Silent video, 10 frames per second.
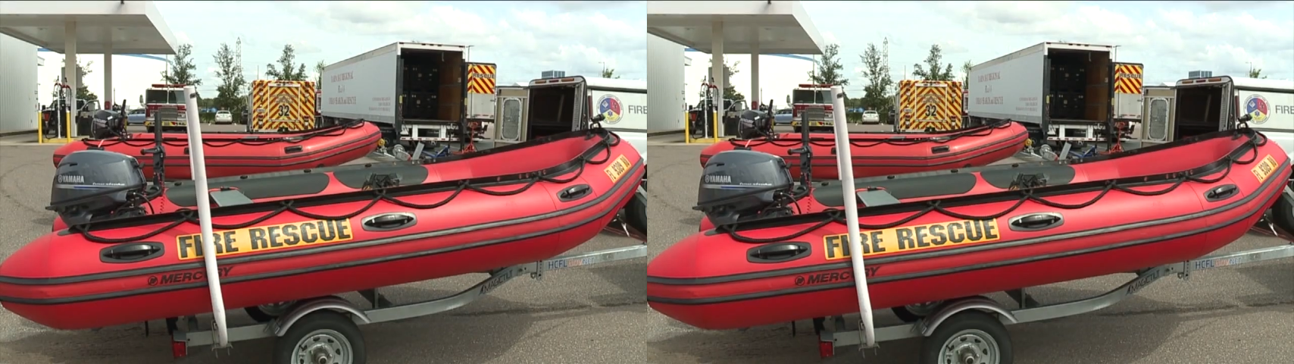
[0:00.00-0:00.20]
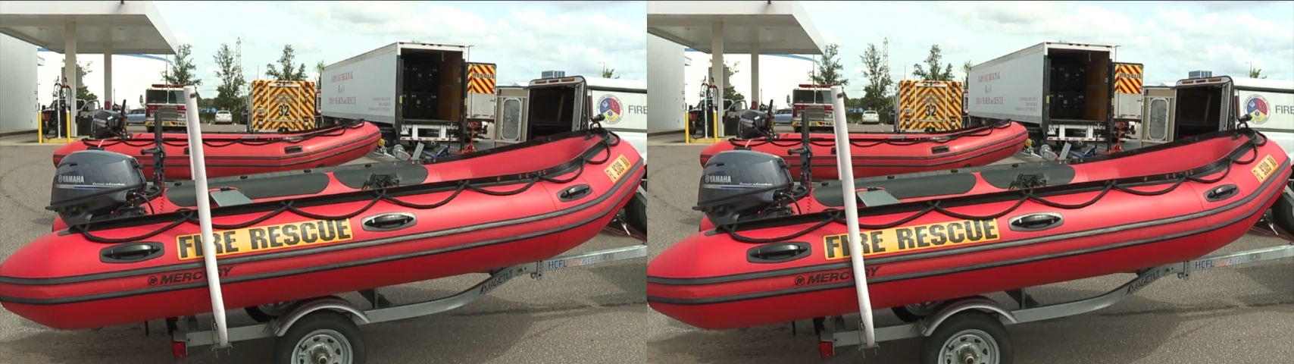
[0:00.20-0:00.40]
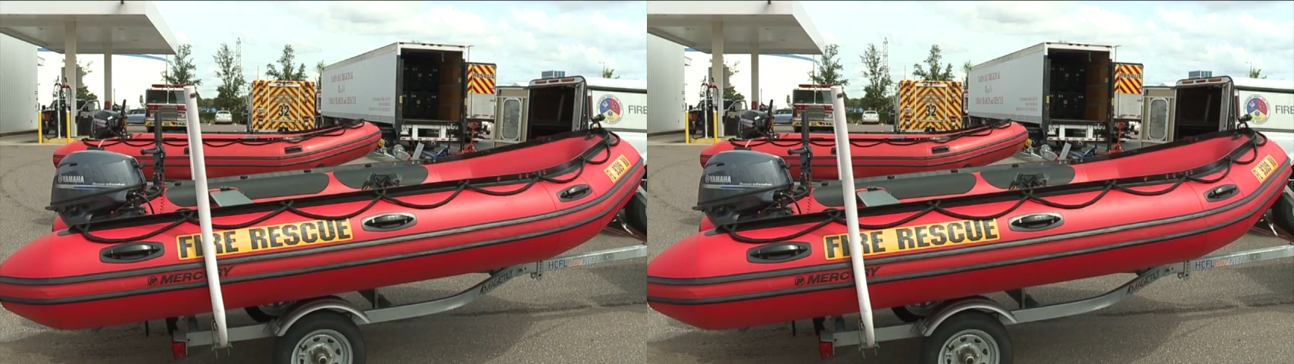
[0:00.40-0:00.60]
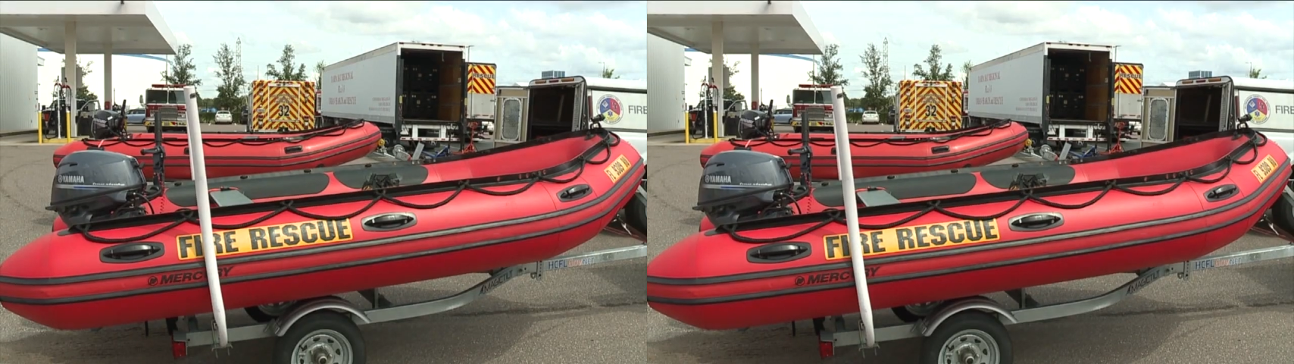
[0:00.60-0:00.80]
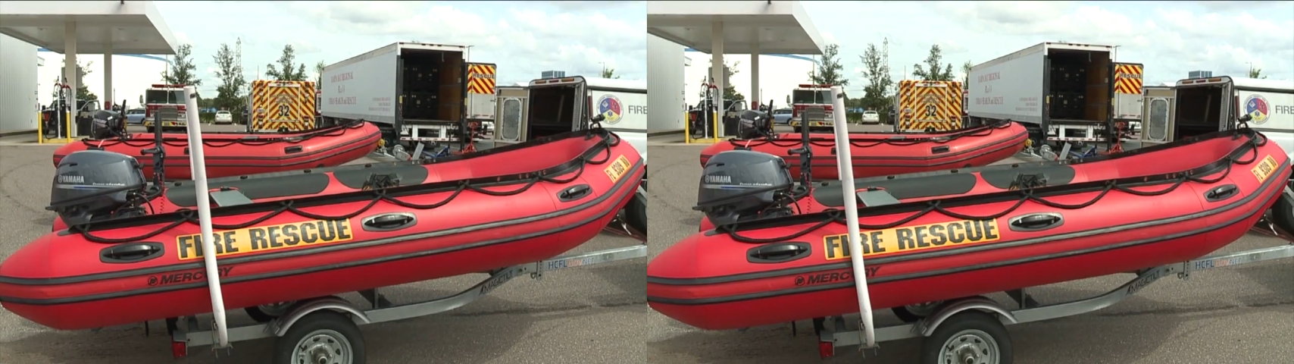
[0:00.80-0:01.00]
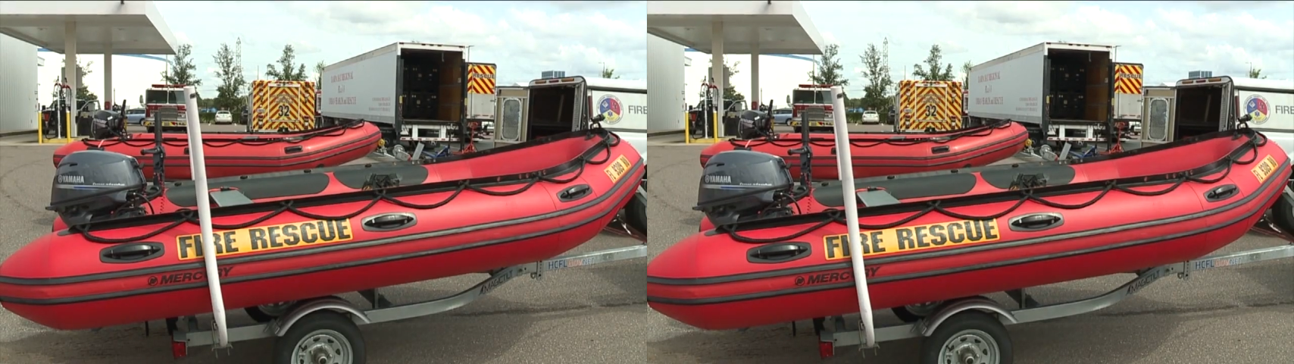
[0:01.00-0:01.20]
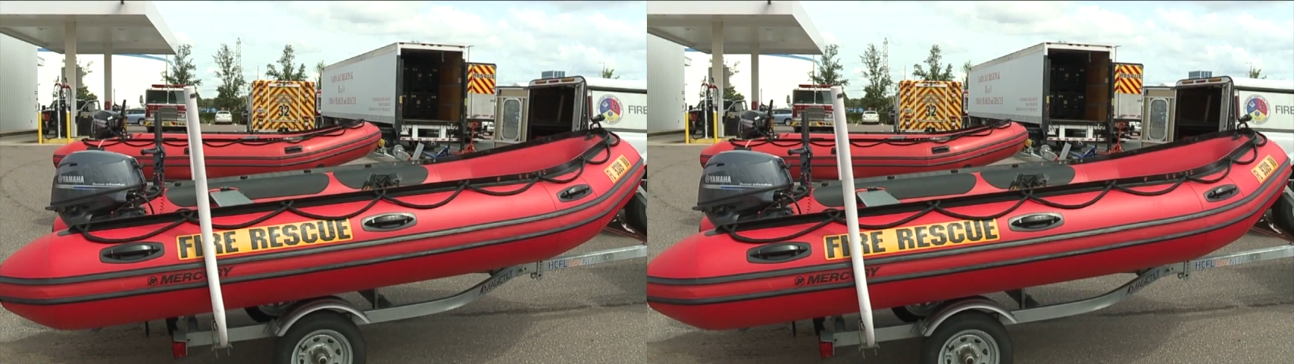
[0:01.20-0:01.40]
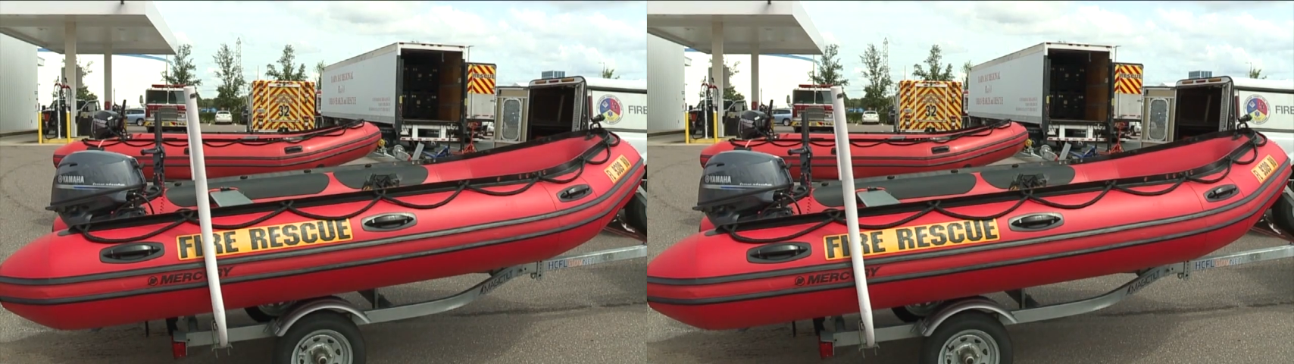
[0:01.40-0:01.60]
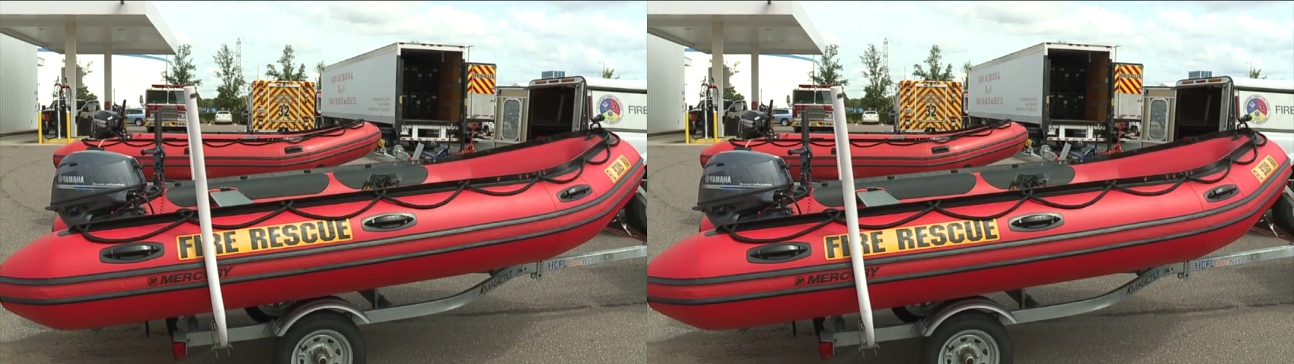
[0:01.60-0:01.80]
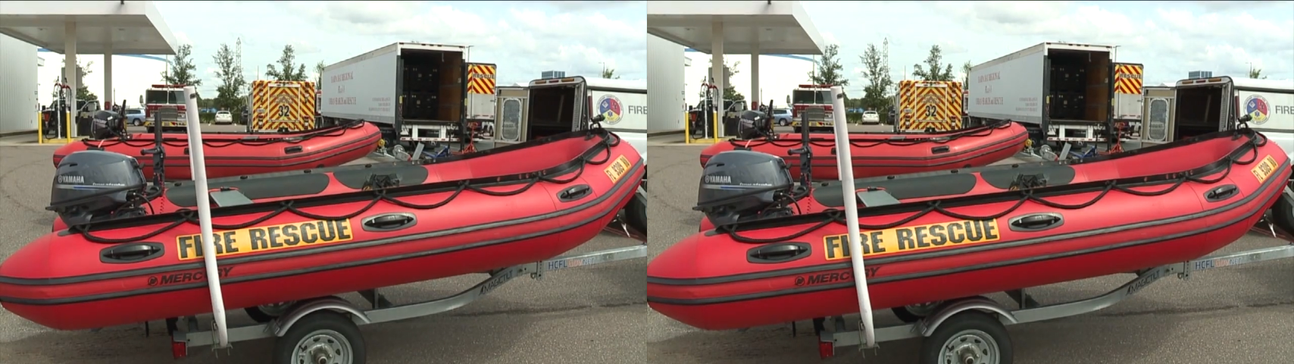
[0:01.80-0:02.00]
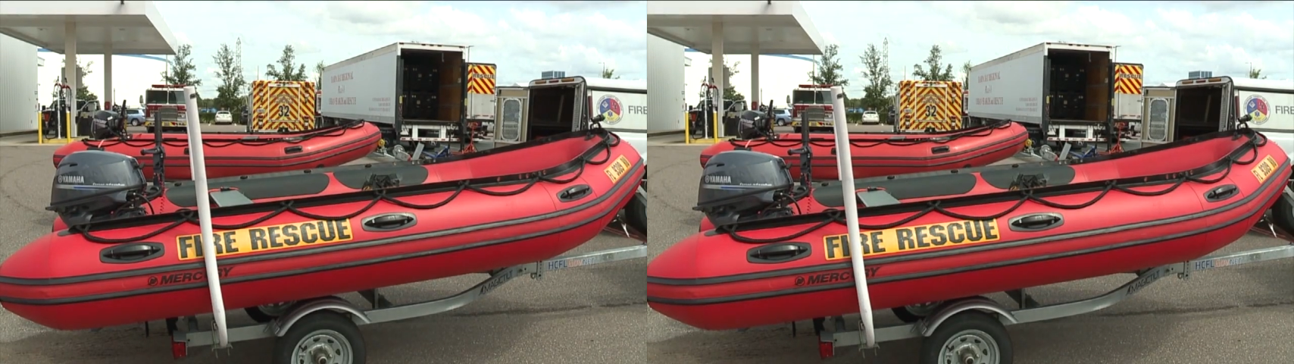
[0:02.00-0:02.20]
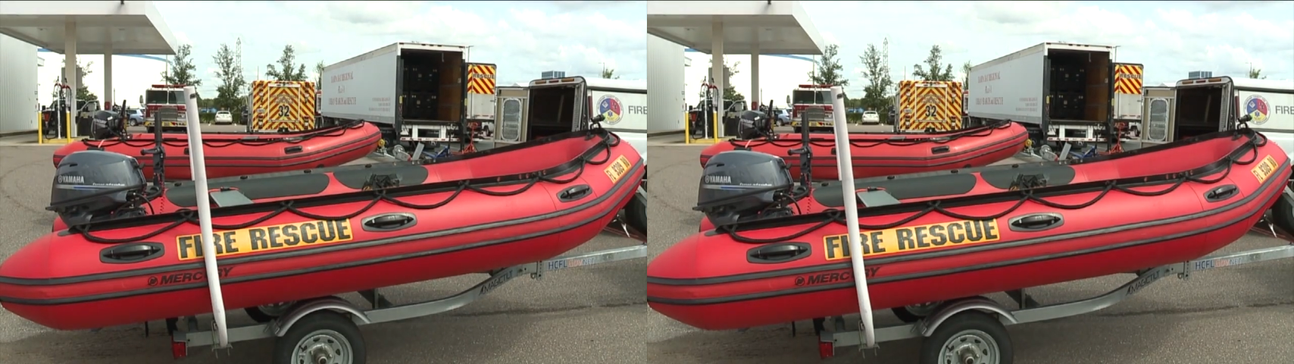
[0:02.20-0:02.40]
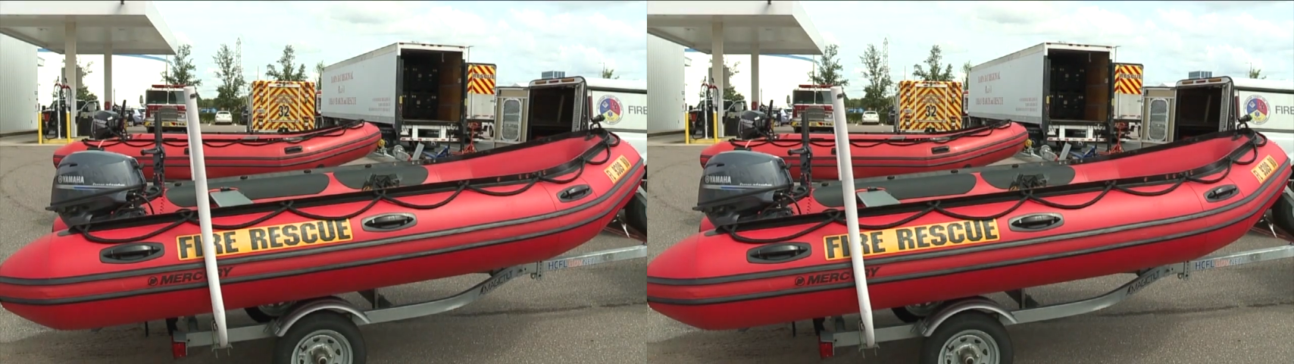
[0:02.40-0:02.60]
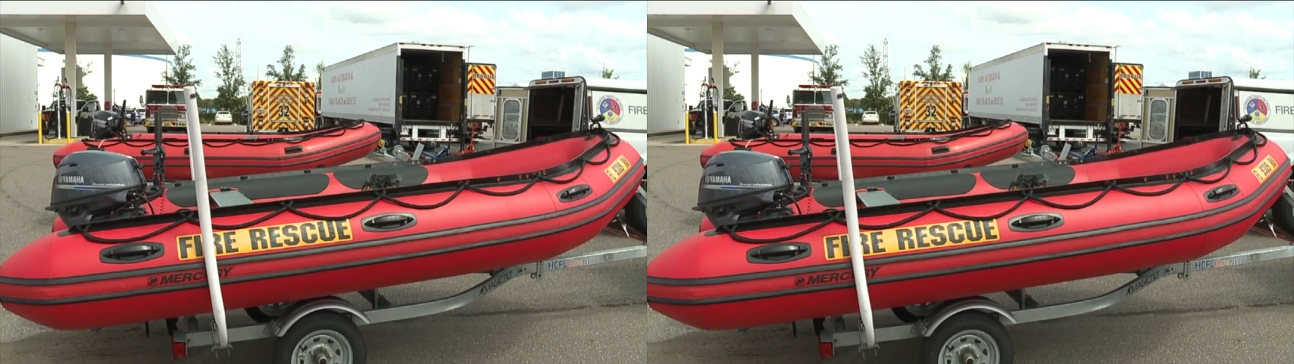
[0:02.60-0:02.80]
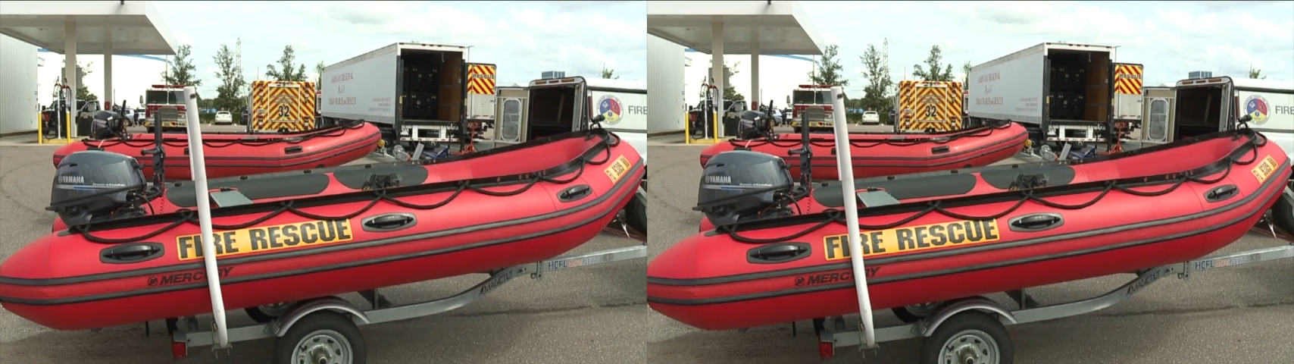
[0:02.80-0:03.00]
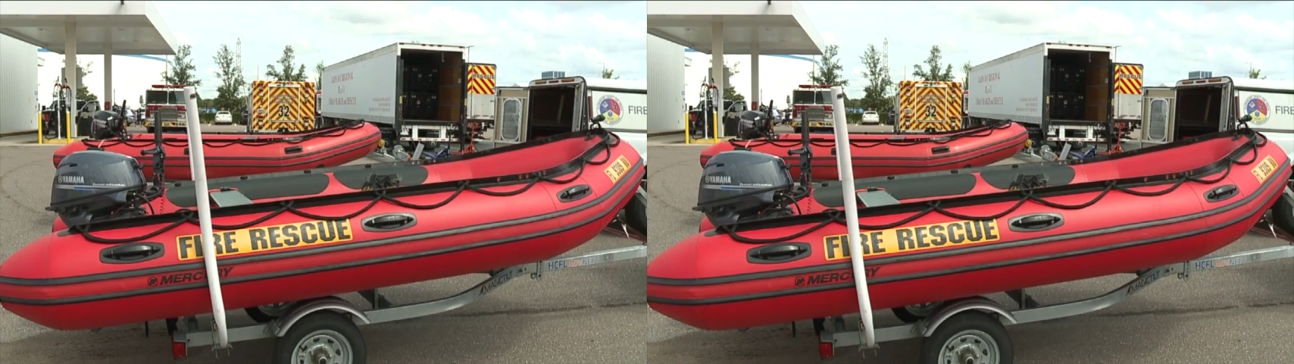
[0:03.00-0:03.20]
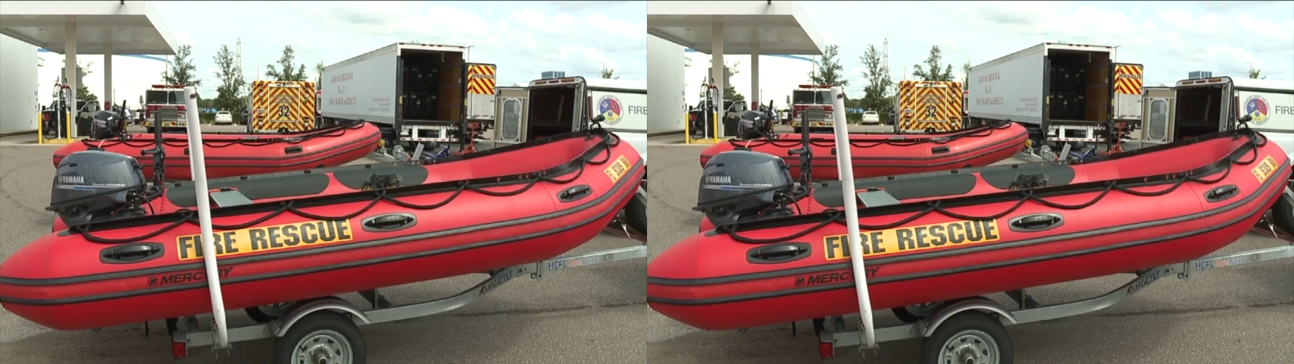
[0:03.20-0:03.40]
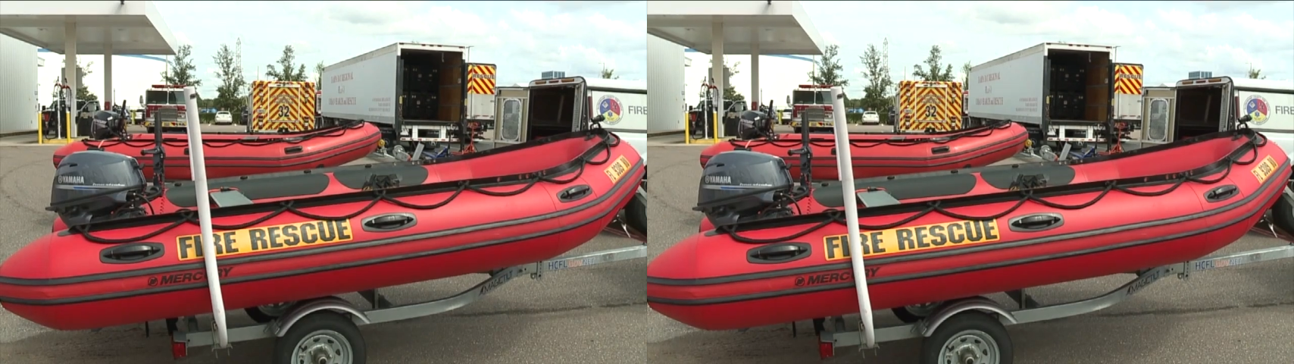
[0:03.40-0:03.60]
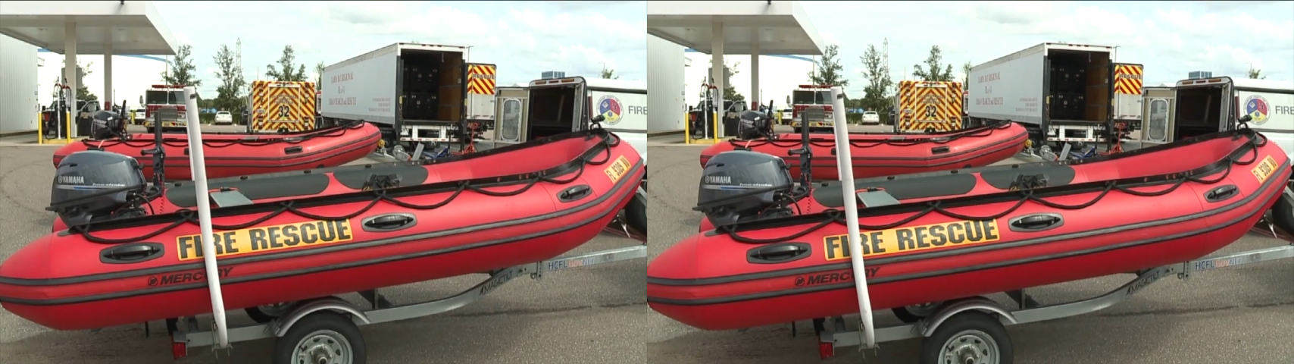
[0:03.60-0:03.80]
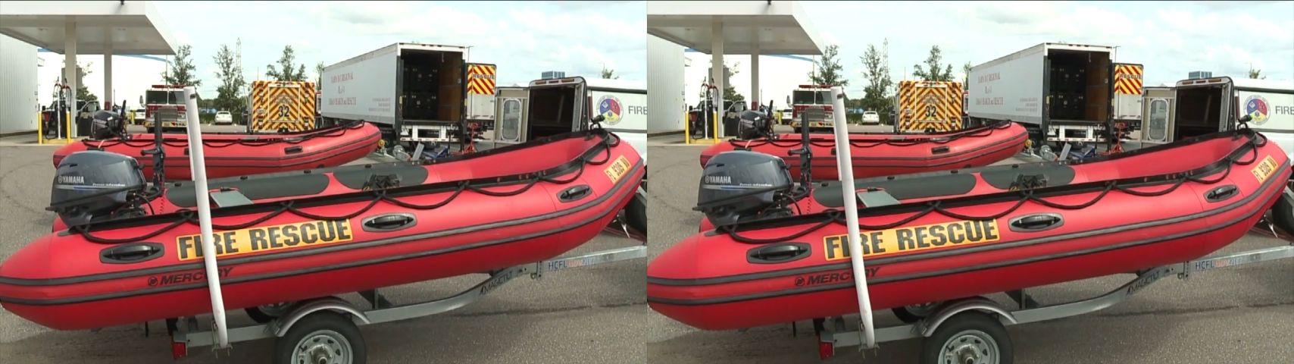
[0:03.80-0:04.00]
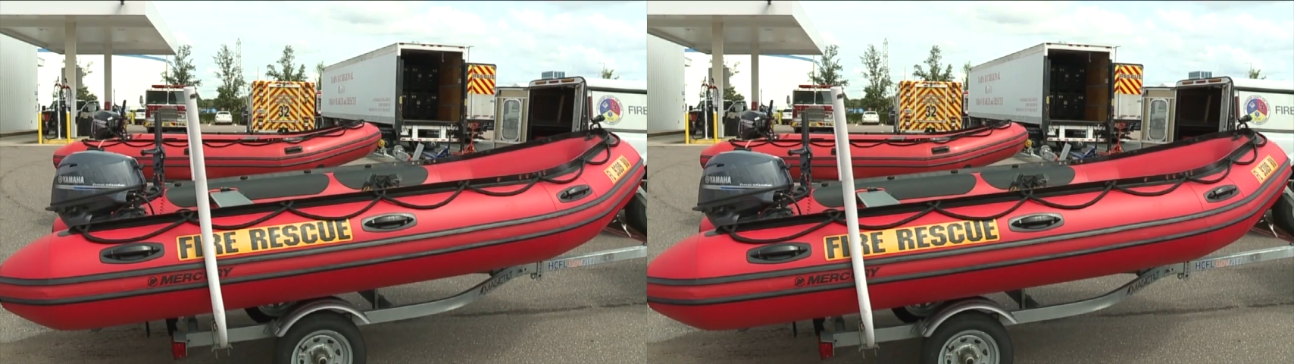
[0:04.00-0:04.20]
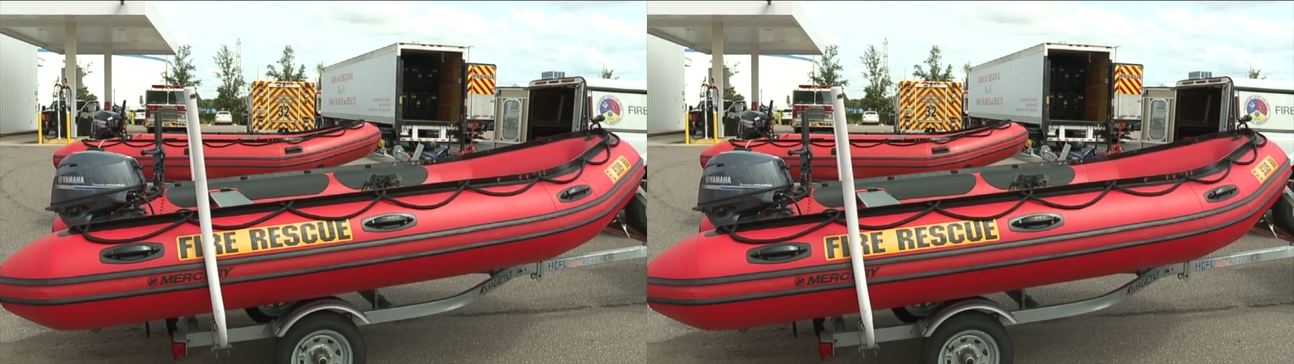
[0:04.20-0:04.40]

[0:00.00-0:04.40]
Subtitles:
Nobody's mouth can be seen.